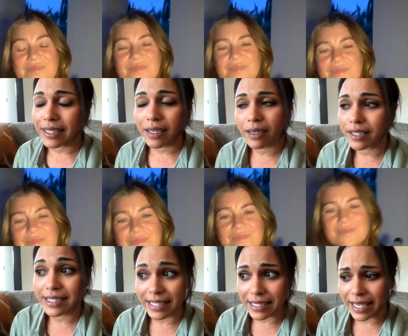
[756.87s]
Speaker 1: it,
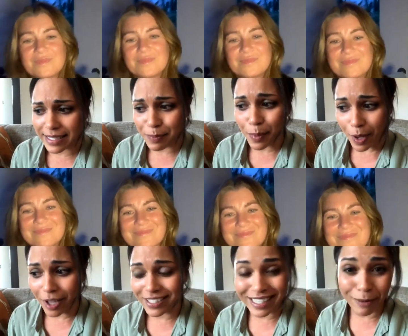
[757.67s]
did take some balls,
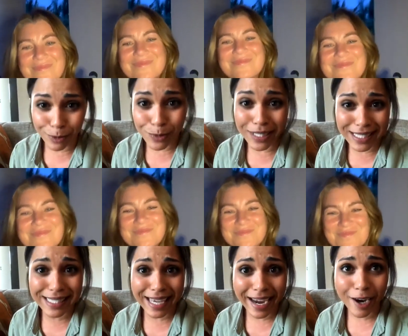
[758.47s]
and I was really
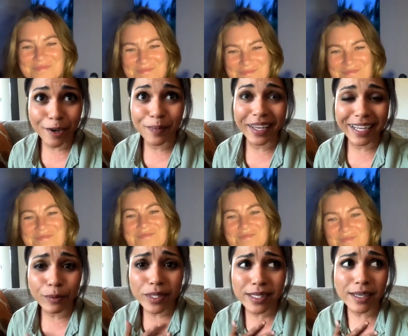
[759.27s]
scared. But it was
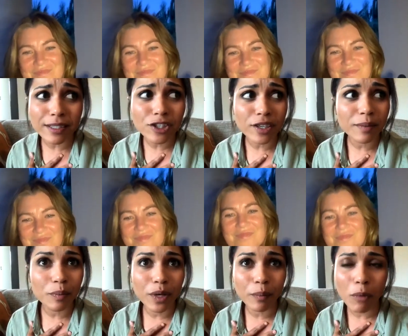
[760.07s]
such a,
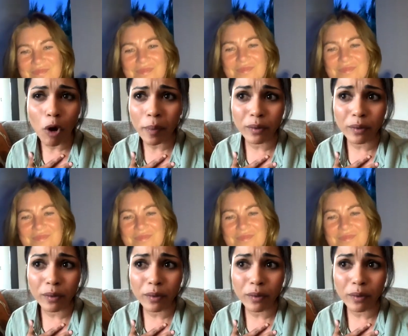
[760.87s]
a moment